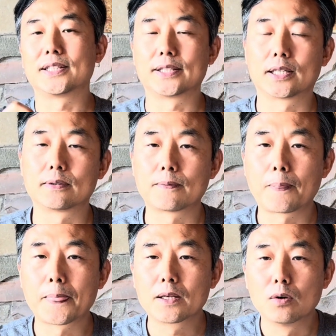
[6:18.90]
and the yang.
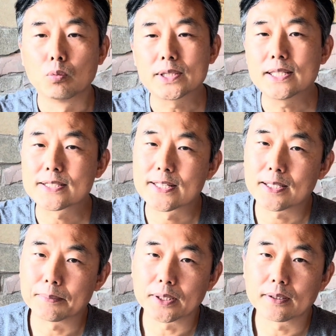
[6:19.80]
What does
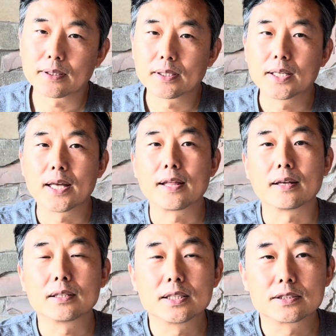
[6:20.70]
that mean?
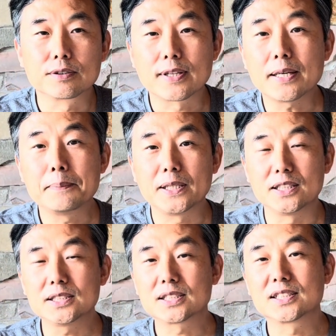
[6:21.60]
So that
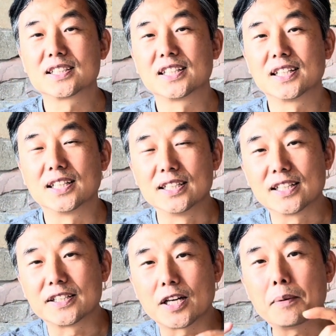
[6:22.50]
means in
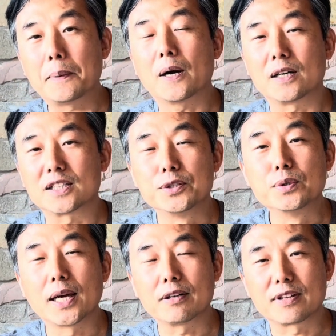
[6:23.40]
the yang part,
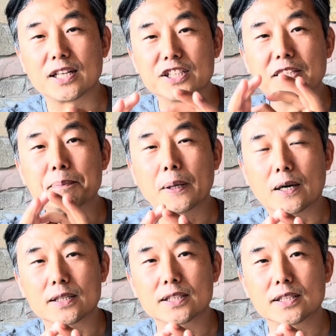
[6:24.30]
you have the yin
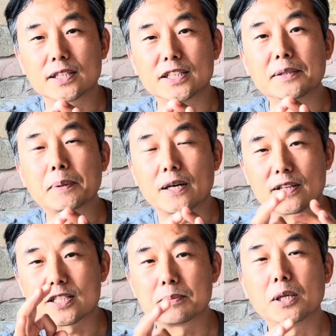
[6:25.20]
part. The yin part,
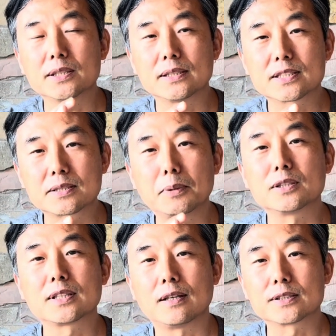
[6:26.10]
the
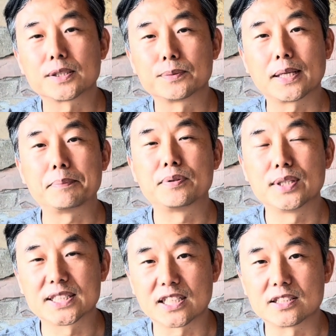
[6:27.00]
small dot
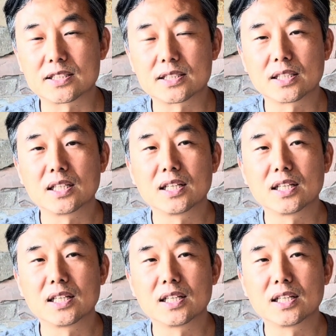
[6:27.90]
represents